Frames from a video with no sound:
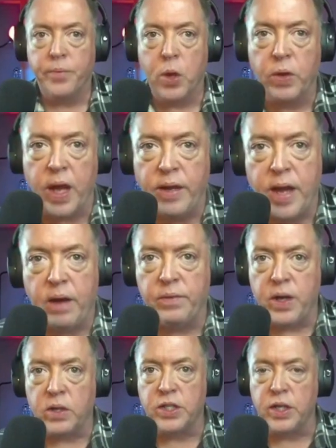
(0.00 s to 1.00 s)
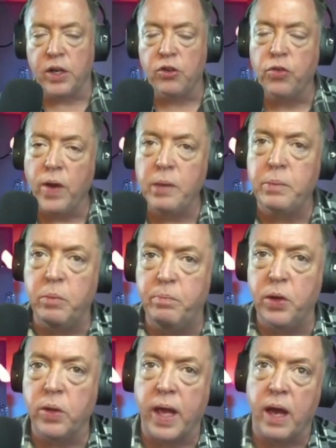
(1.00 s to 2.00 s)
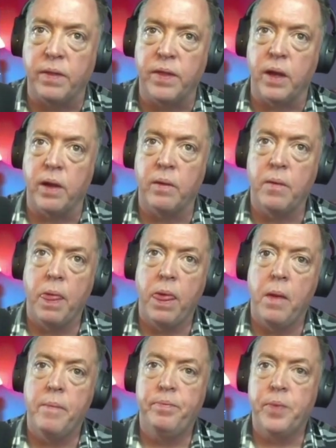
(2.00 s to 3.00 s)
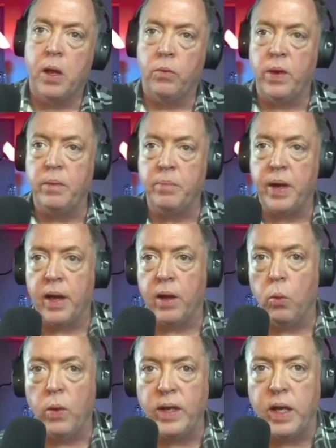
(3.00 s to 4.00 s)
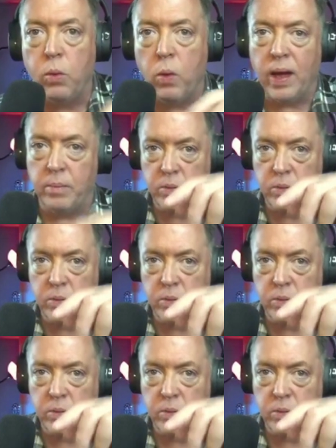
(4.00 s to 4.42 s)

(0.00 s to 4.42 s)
Okay, now there's an incredible book out there written by Whitney Webb.